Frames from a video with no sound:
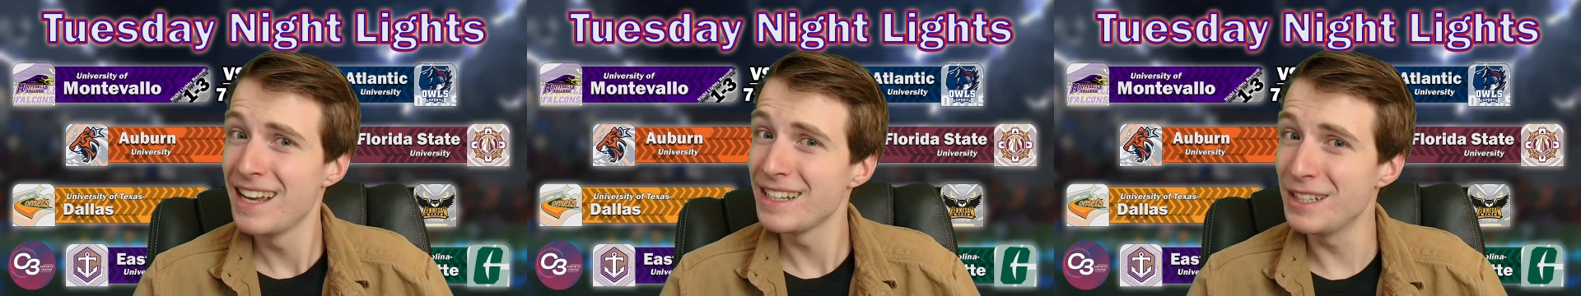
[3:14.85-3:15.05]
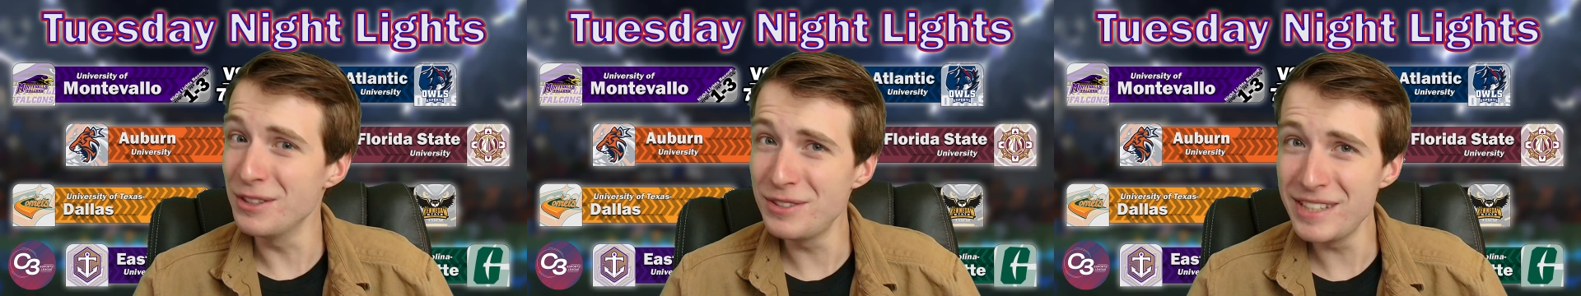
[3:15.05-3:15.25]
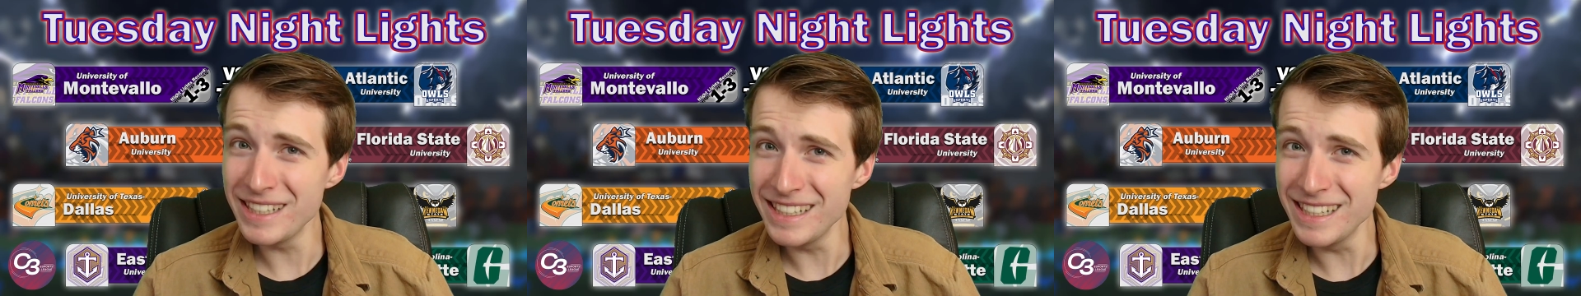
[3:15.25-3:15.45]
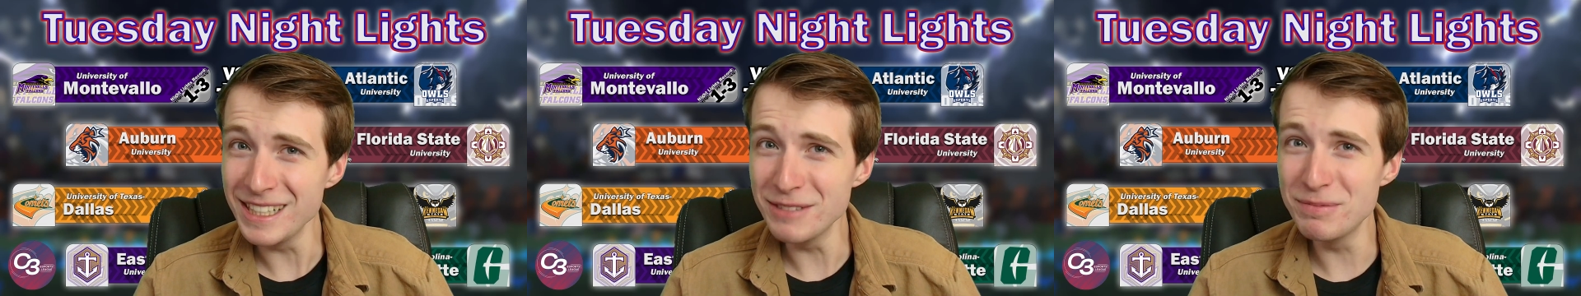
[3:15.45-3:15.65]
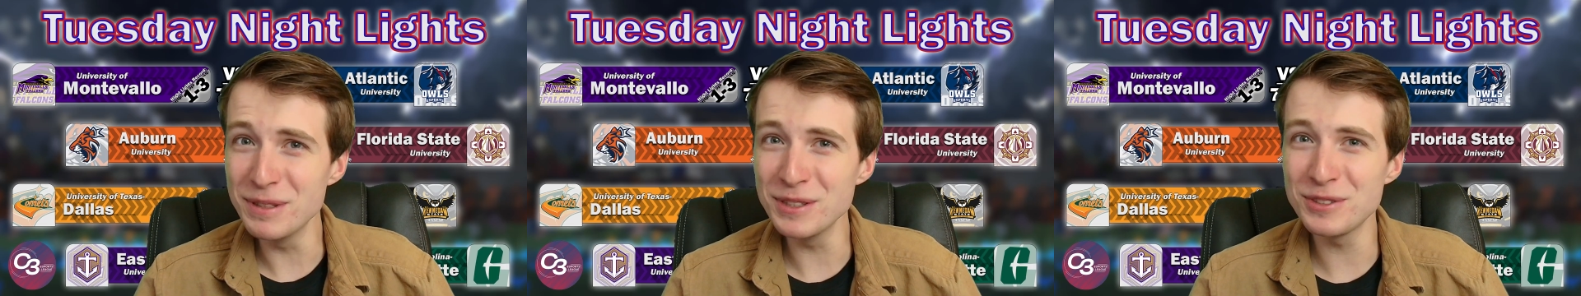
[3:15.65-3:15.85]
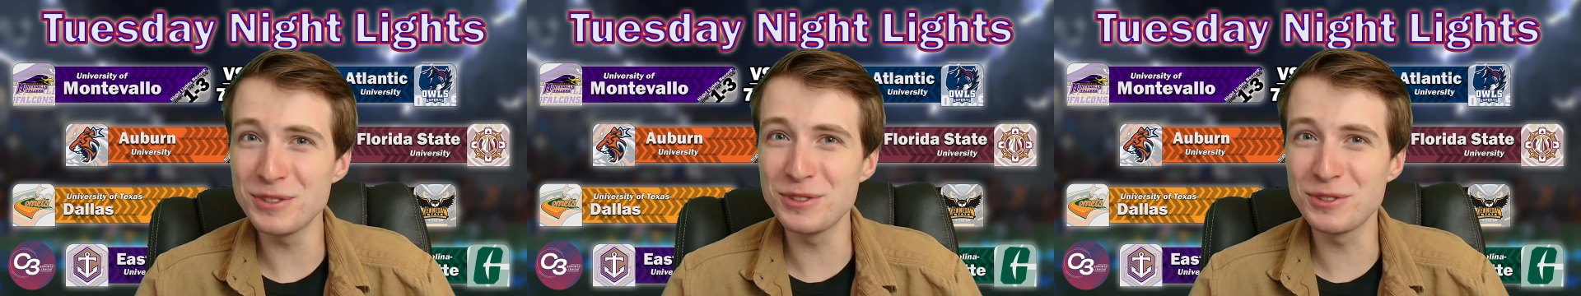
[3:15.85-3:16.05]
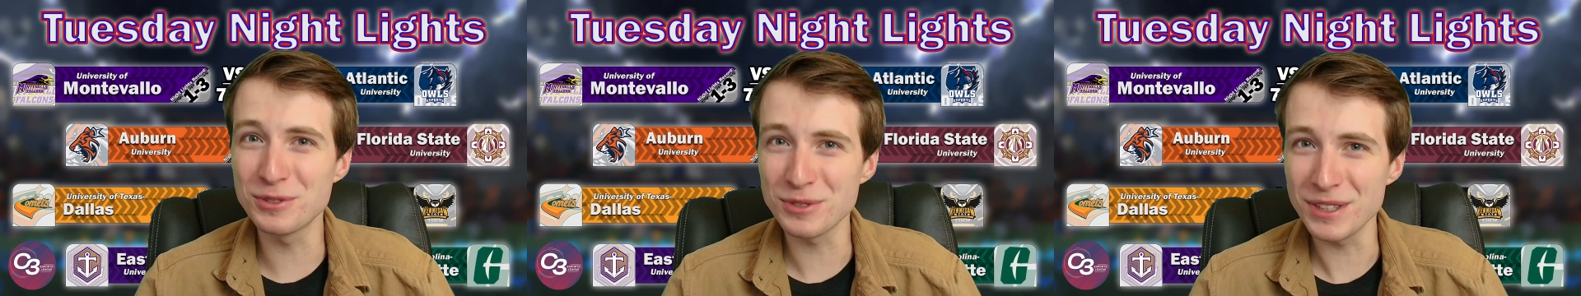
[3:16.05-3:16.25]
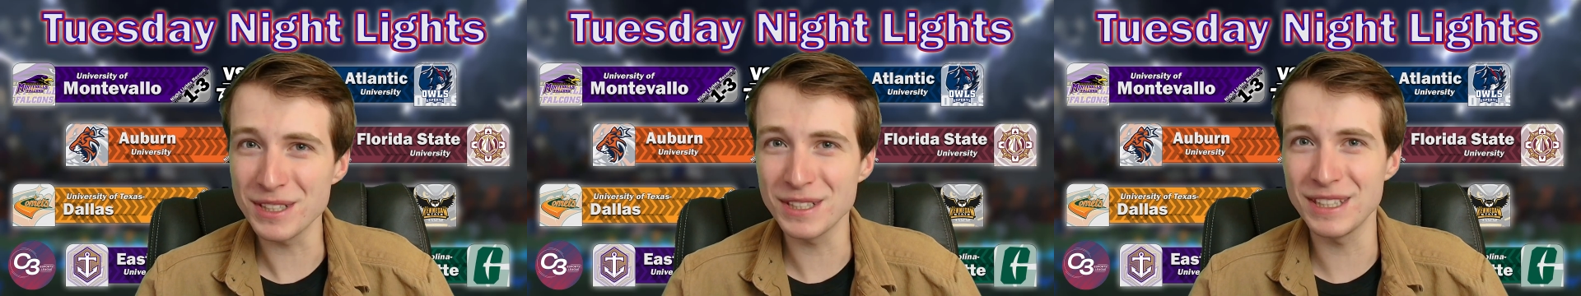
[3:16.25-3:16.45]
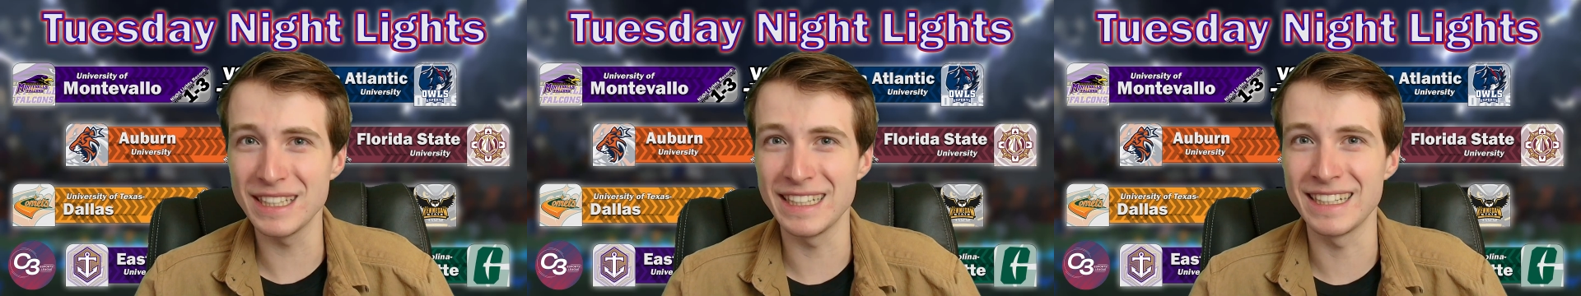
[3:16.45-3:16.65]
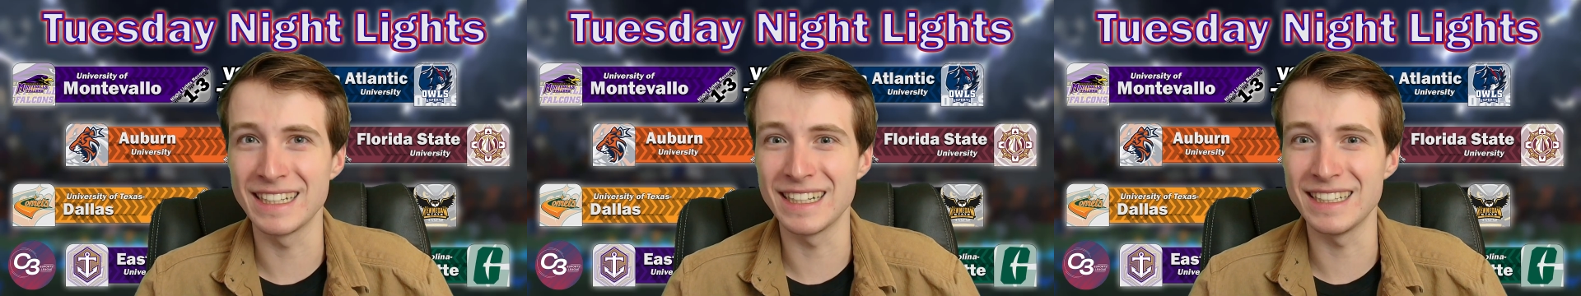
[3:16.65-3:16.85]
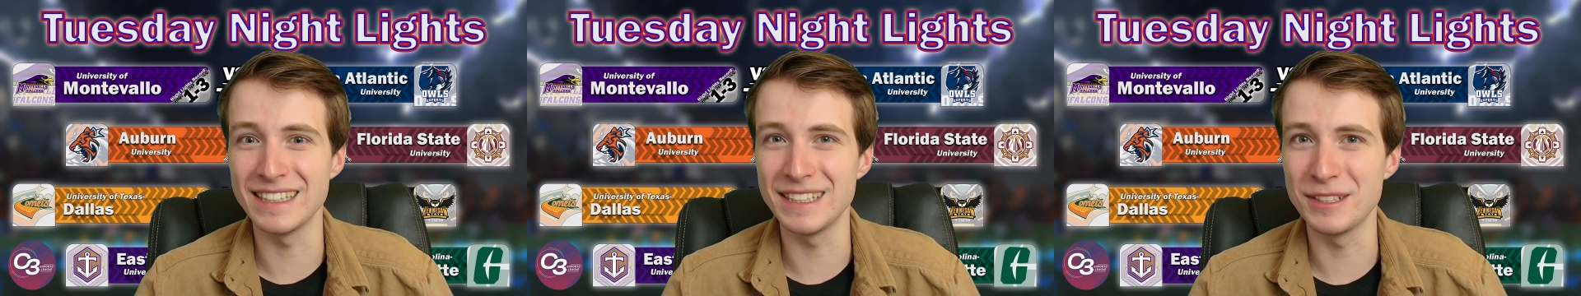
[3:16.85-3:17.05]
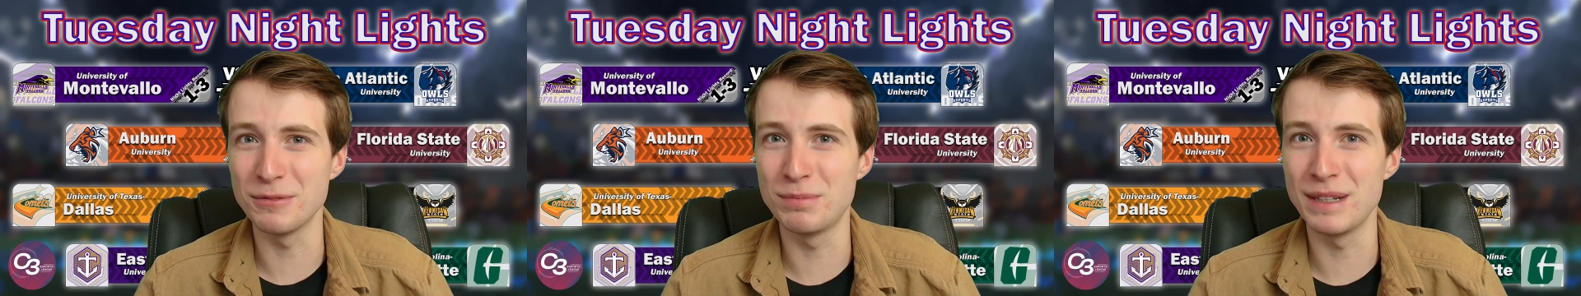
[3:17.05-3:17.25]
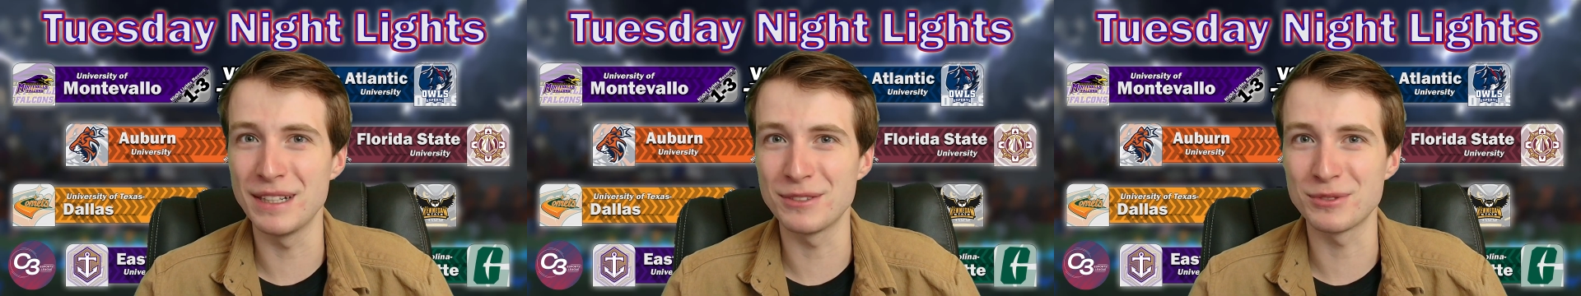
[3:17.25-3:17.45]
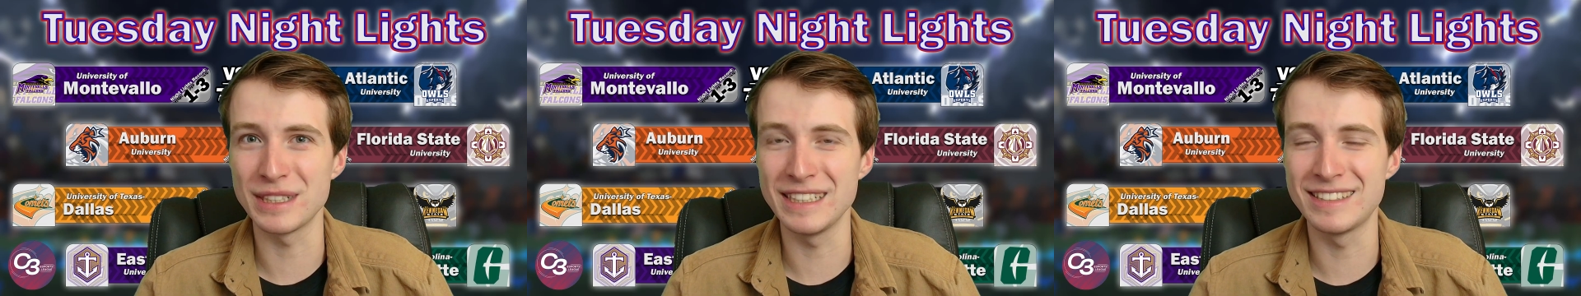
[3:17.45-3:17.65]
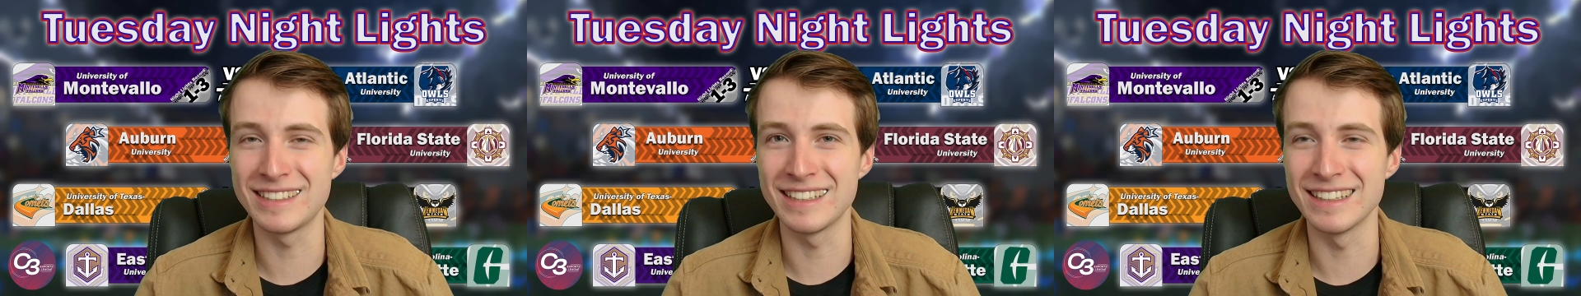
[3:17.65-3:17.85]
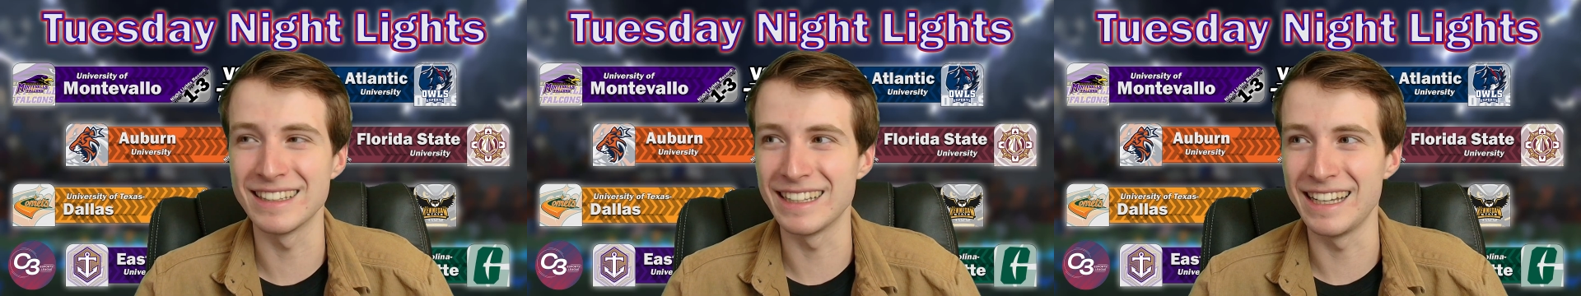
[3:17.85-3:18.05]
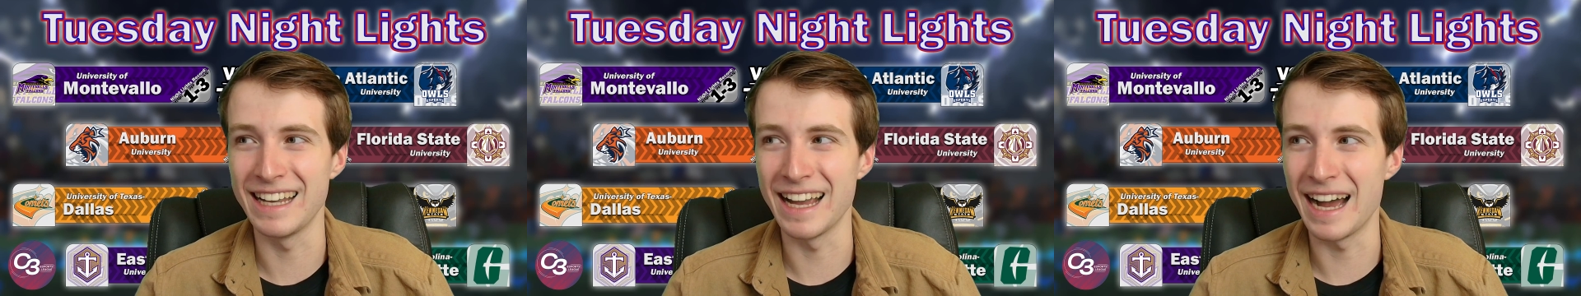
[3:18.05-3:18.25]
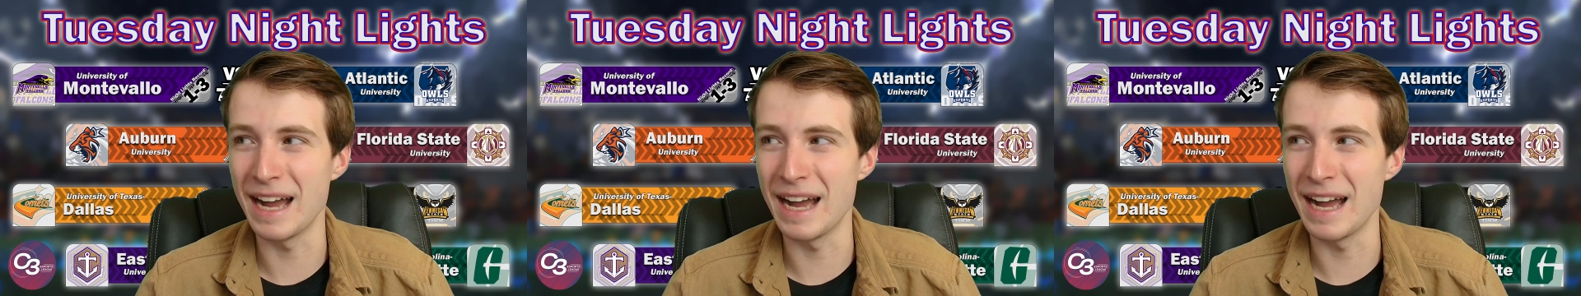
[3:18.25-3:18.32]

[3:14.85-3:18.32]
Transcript: UTD's been struggling a little bit recently.